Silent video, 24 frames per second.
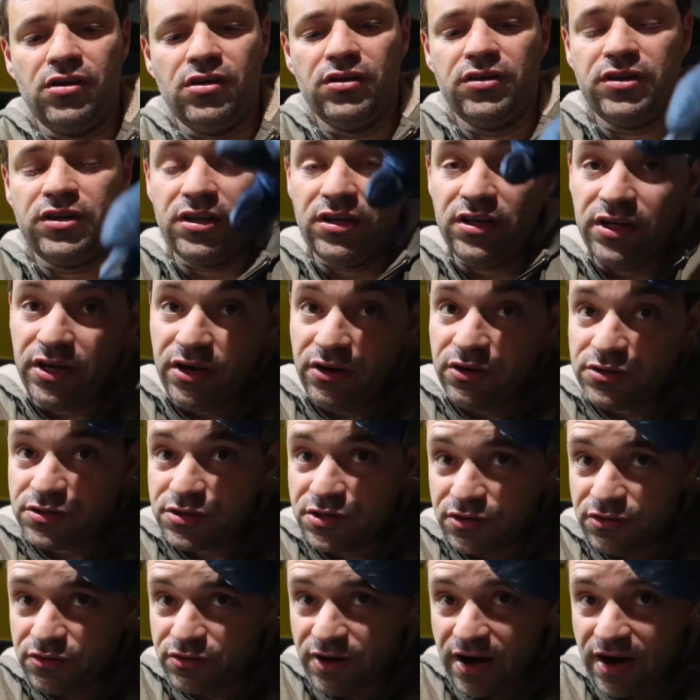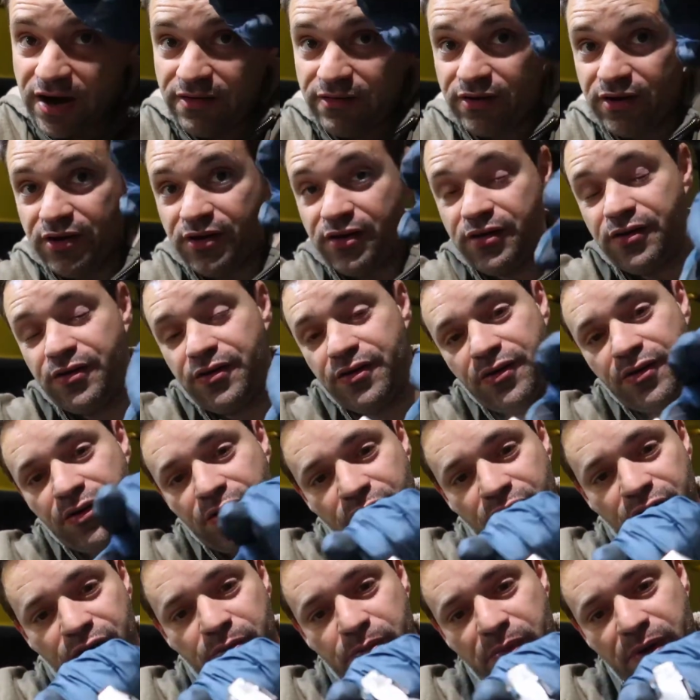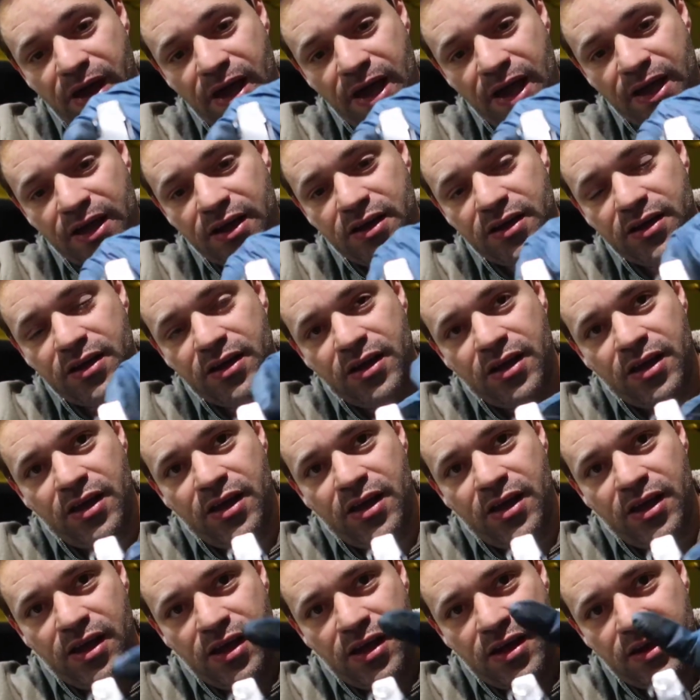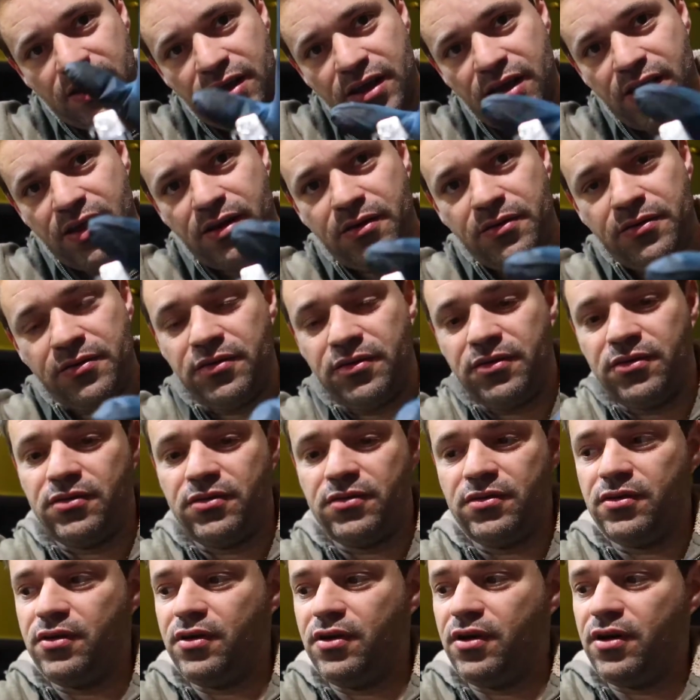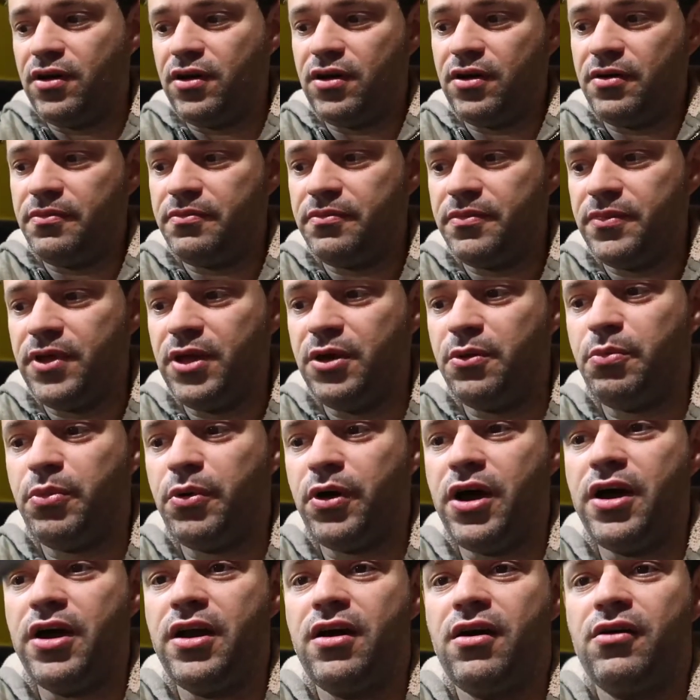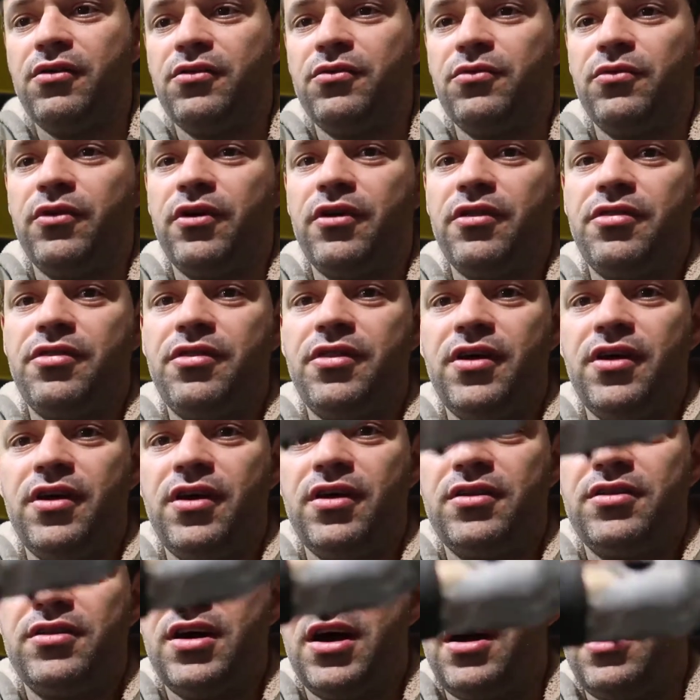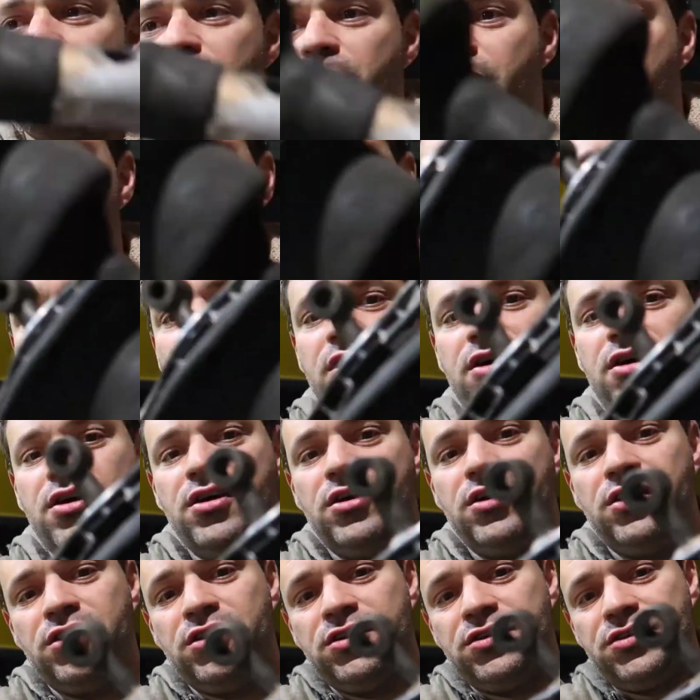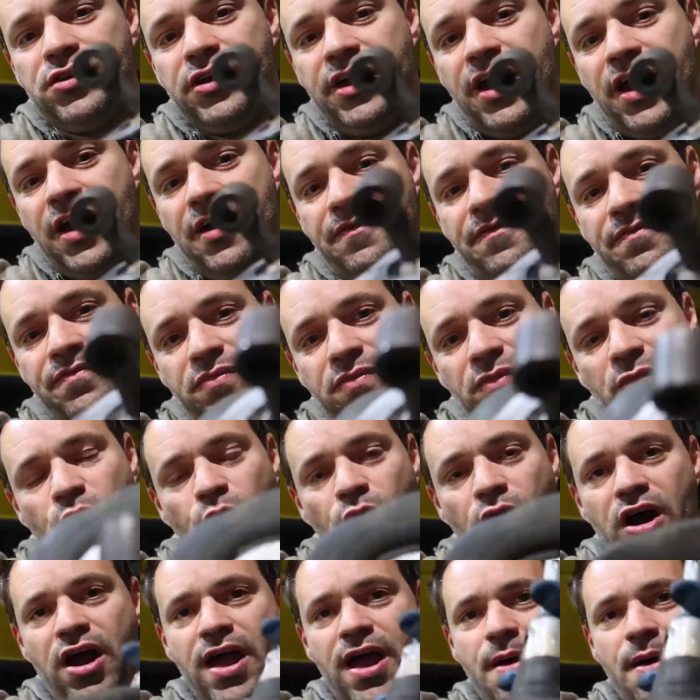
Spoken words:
screwdriver on the back, and then it pried out with the tire bar. So yeah, what